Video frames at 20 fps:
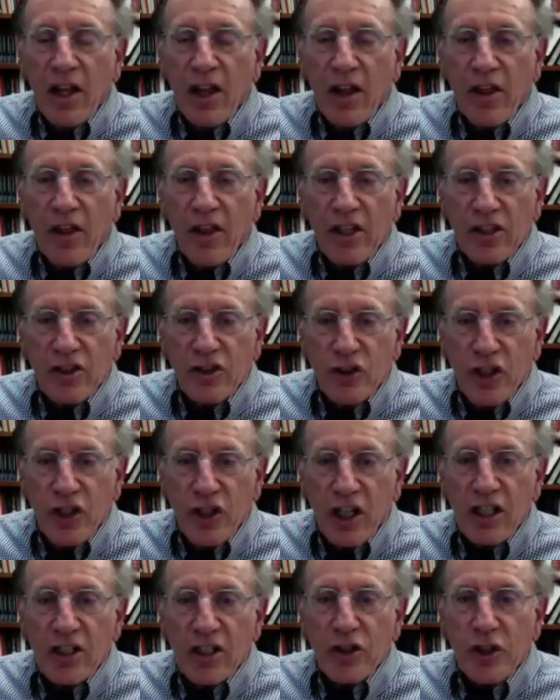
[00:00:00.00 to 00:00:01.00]
the
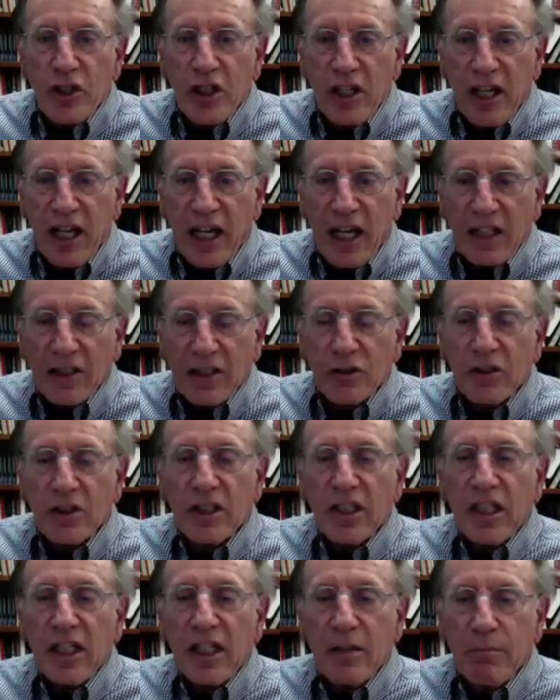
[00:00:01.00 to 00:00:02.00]
judge can
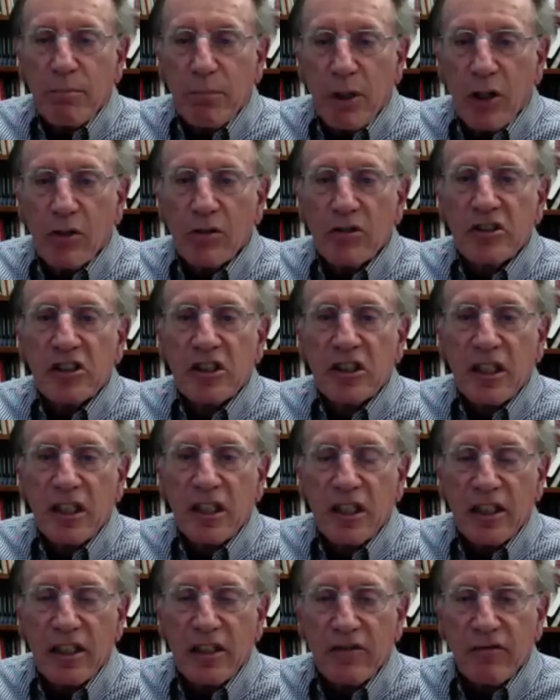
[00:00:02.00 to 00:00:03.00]
actually impose a
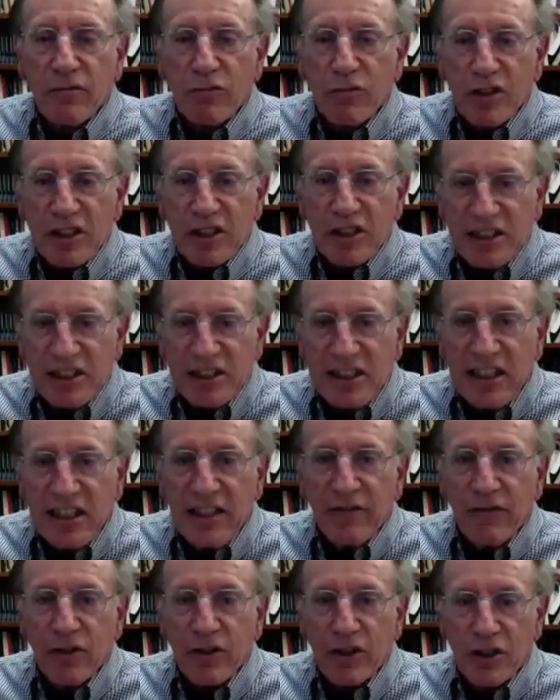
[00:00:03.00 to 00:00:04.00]
kind of
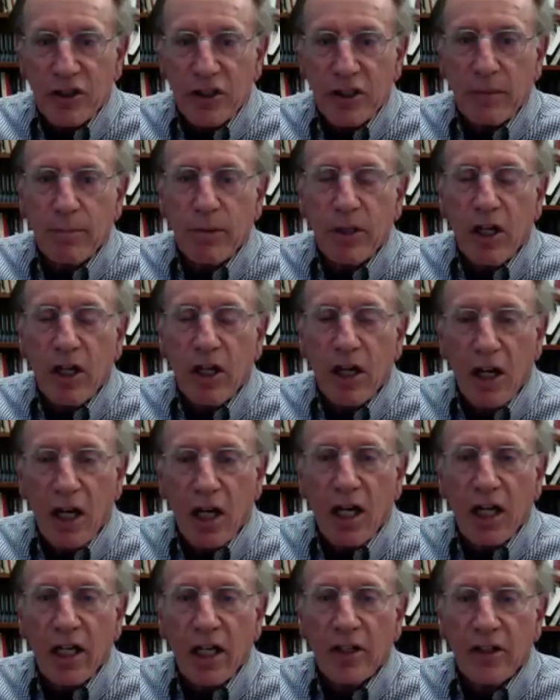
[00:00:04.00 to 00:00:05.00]
receivership
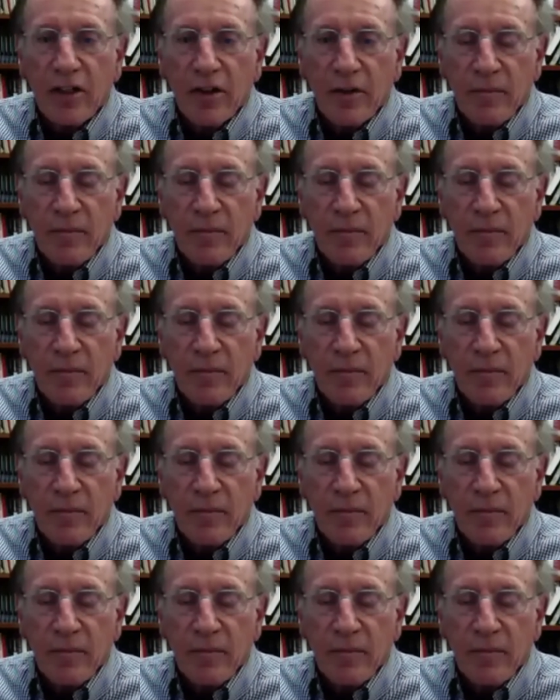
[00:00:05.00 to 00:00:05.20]
on